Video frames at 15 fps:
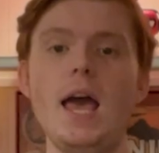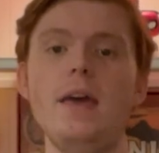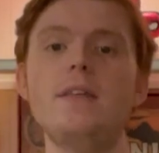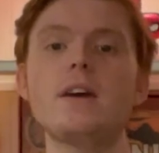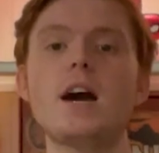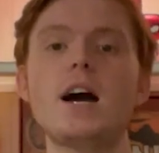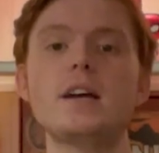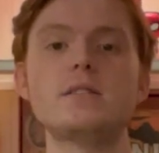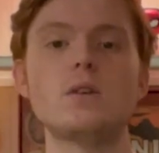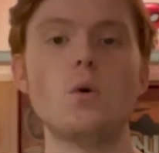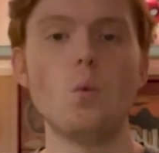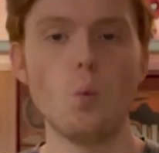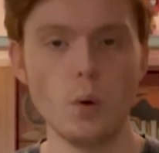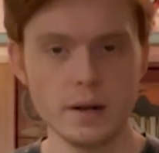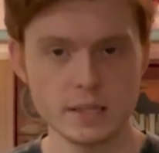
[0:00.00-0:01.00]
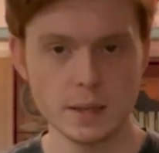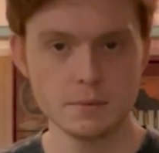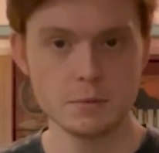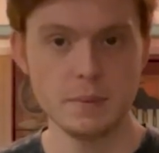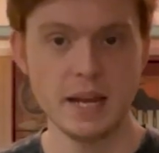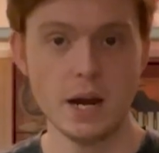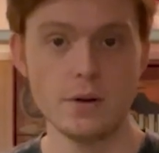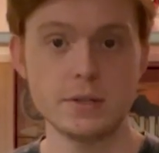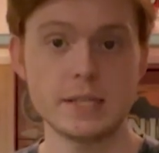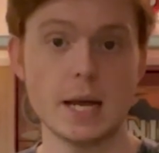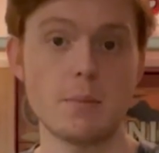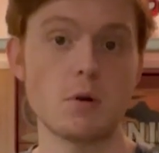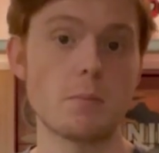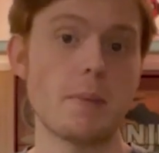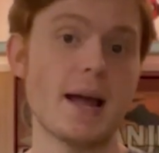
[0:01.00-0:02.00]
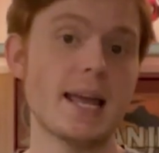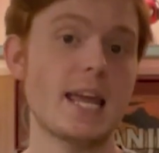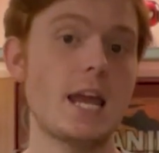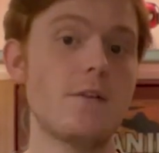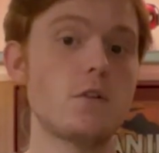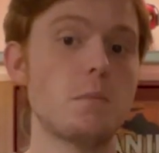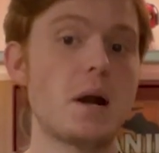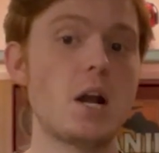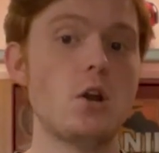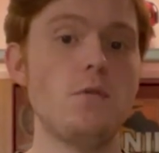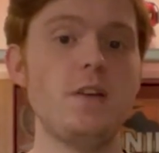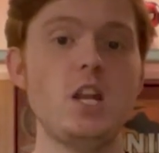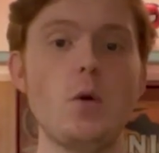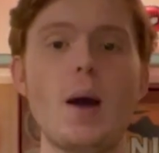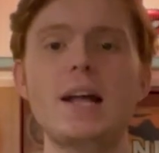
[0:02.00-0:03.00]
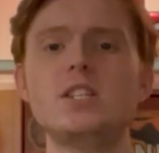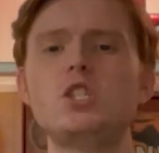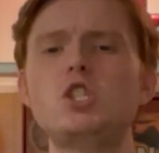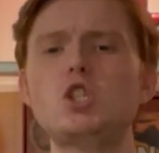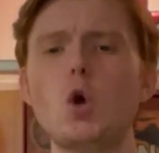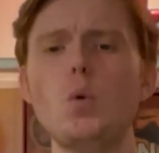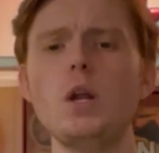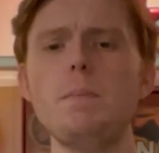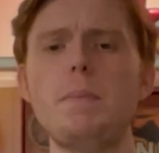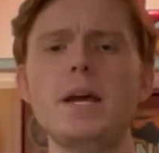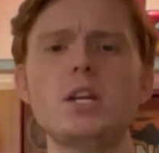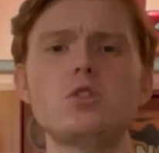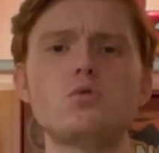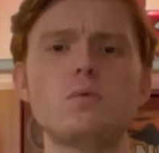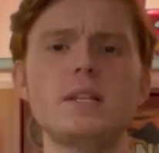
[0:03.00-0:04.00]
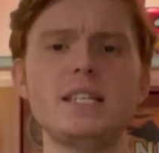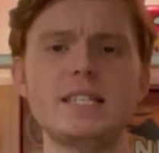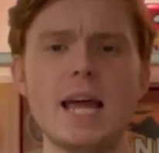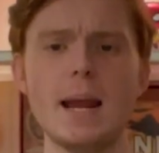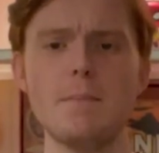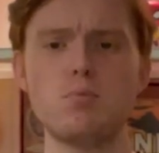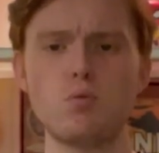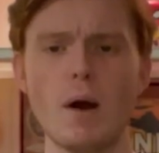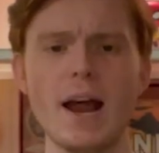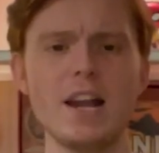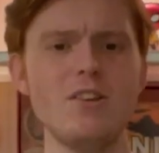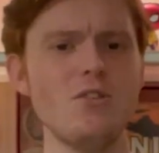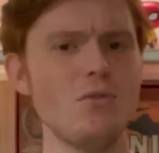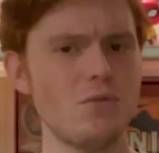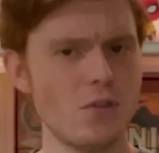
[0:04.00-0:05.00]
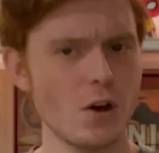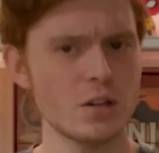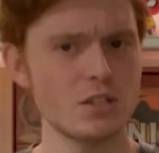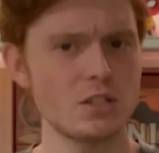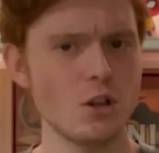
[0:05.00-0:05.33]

Hey there guys, what is up? It's me, Harry Sandberg, back here with a brand new video, and Sony Pictures released a brand new first